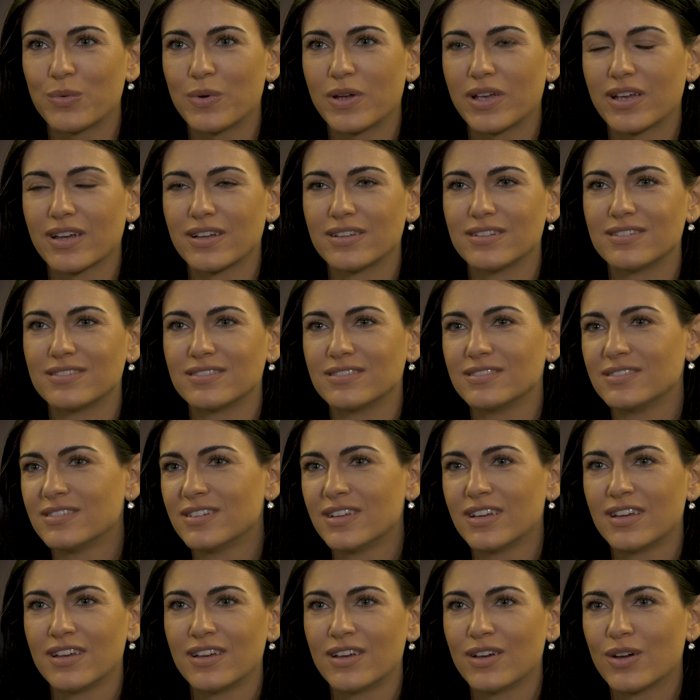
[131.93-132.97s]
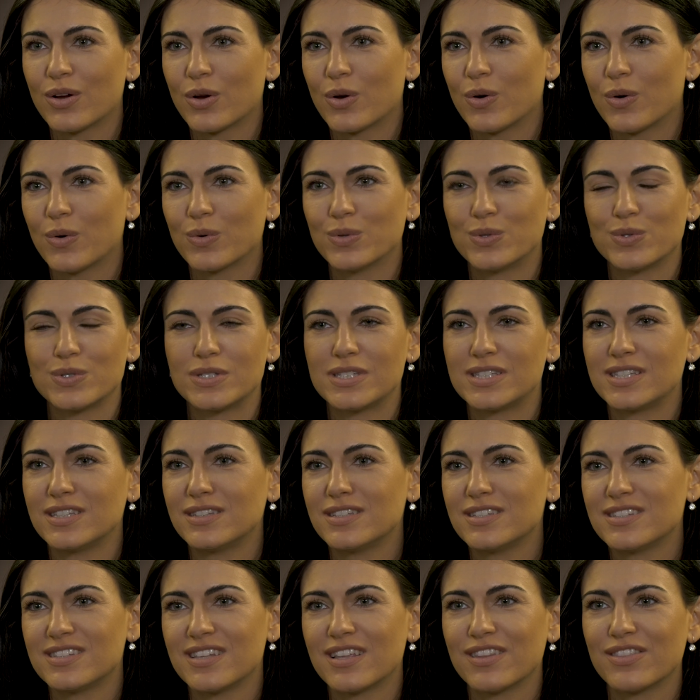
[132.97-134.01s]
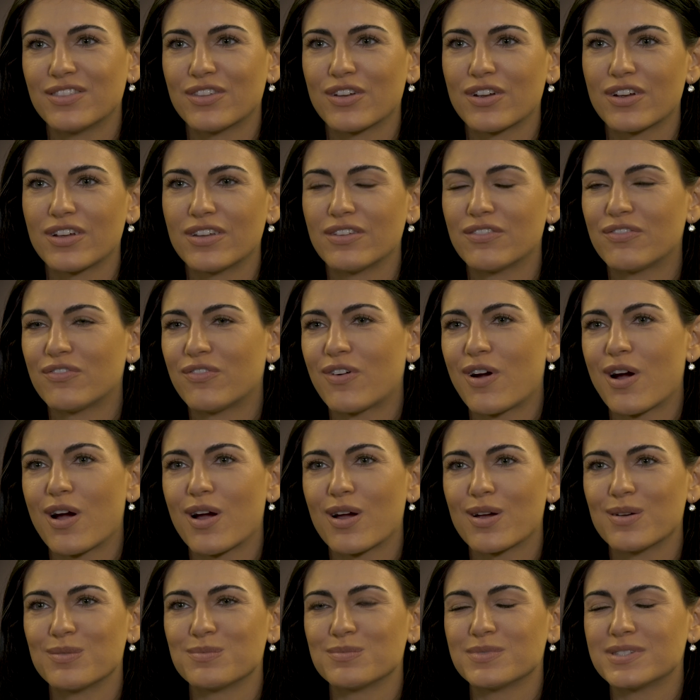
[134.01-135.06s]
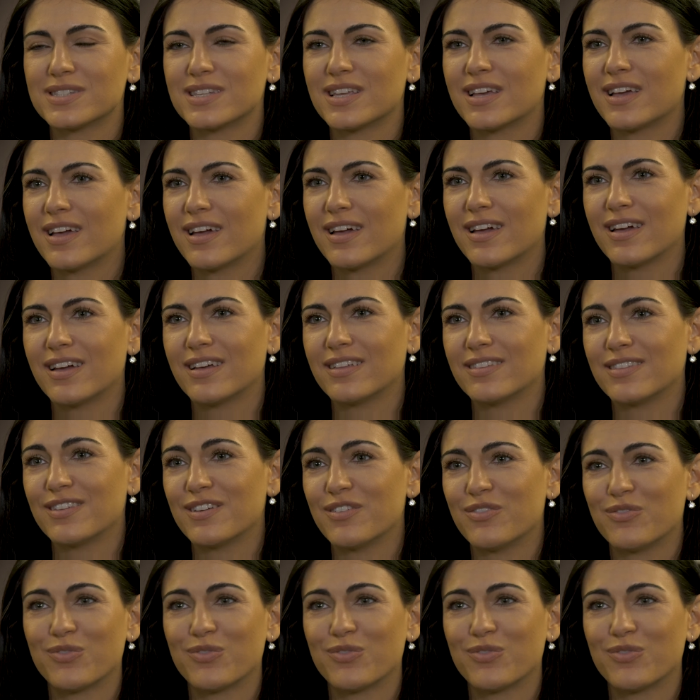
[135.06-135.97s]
We can go to the city centre and farms and the